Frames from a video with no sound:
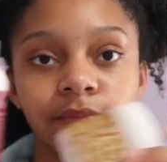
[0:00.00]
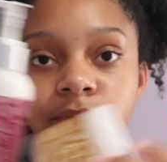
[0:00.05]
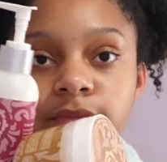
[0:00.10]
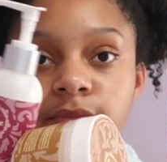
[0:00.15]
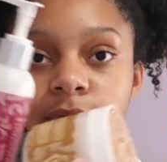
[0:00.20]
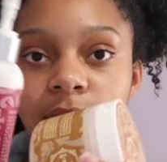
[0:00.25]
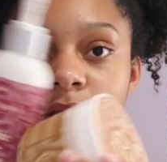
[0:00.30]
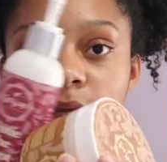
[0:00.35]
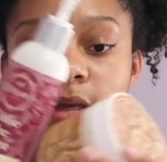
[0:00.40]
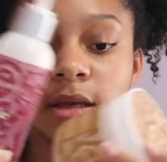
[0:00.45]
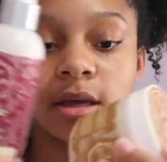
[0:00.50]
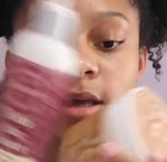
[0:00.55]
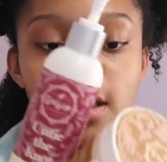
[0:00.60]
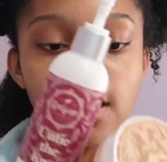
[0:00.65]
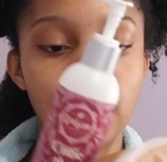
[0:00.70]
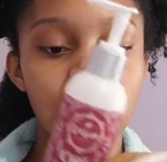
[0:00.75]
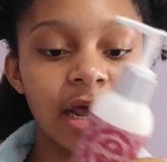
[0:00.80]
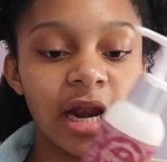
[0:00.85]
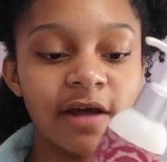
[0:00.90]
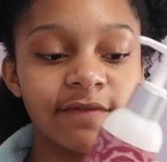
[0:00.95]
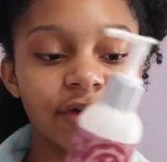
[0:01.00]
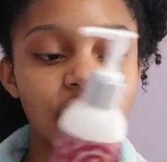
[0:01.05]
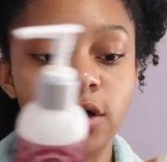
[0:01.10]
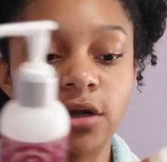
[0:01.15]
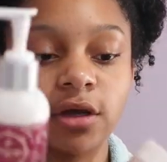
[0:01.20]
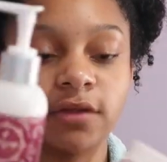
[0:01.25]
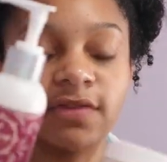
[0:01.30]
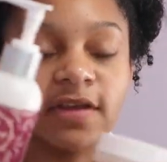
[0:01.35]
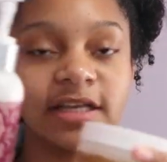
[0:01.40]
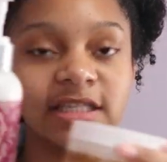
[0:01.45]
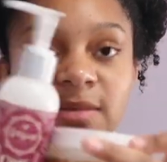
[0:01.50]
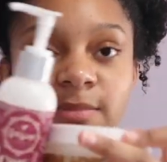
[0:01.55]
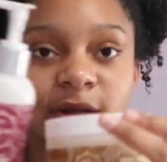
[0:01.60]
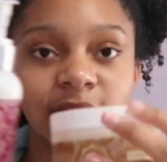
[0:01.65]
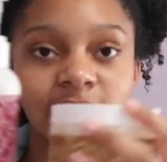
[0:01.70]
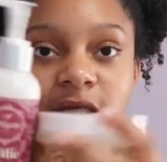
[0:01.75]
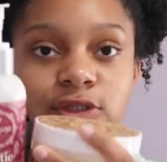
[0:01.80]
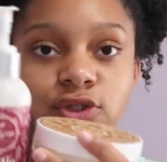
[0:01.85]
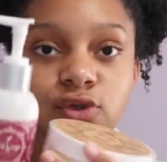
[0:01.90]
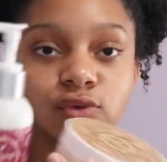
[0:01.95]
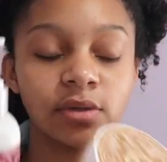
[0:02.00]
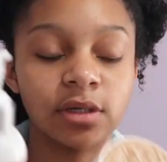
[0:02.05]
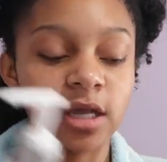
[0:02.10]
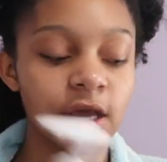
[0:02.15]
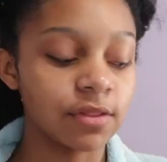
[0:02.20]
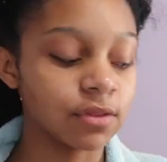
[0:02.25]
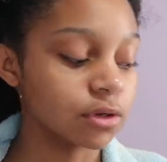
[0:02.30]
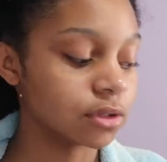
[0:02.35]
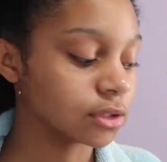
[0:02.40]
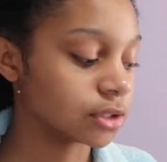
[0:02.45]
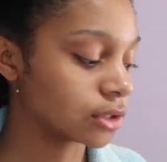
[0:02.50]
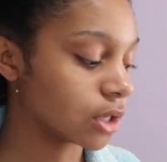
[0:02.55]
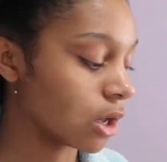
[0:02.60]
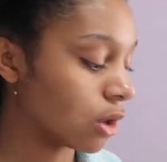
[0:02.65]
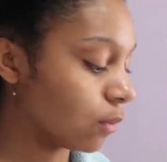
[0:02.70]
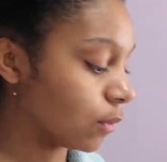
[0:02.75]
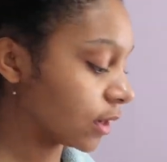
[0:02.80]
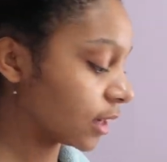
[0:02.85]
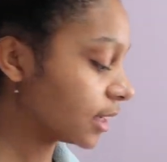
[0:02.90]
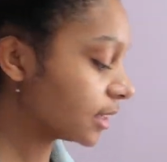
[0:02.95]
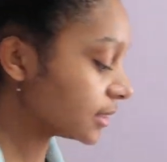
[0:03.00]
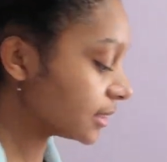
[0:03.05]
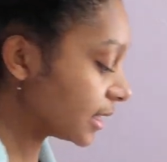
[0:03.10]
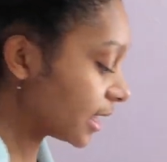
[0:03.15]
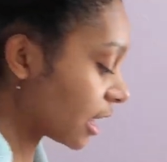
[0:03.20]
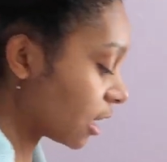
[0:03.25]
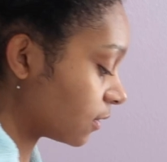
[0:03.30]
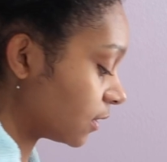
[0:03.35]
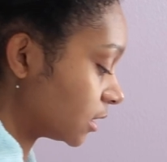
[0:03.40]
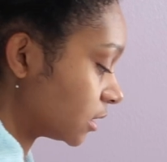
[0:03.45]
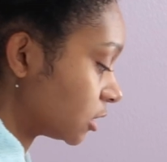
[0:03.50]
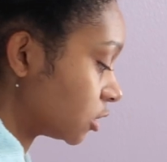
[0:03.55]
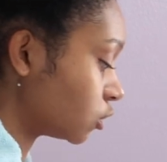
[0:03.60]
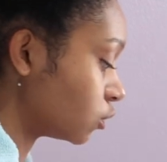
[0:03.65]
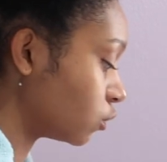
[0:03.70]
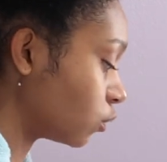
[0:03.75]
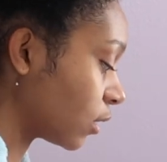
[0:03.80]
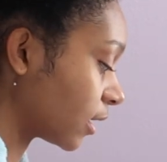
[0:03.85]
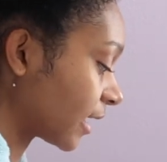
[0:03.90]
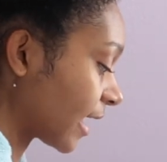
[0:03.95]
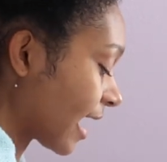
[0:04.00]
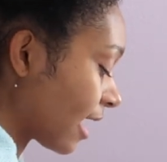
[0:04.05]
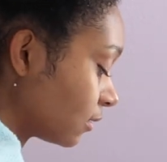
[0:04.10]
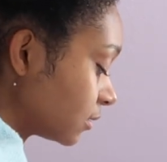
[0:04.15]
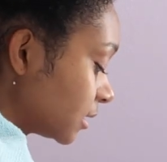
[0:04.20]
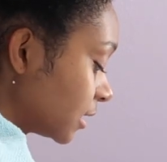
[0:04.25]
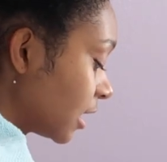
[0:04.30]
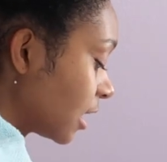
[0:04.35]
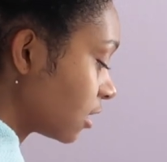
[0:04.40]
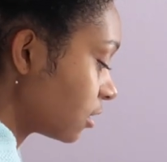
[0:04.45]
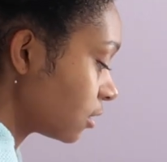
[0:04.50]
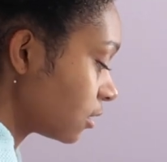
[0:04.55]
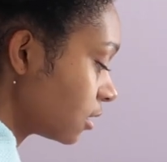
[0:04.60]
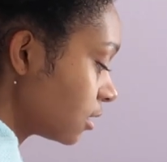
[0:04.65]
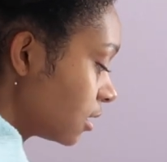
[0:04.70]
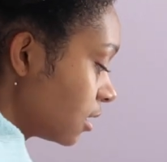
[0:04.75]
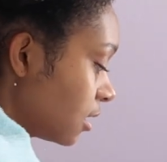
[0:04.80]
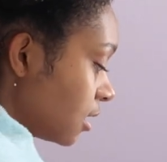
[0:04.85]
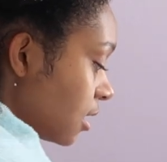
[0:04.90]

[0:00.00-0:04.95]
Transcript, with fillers: and I've heard good things about these two together, so we're going to see how these two work out together.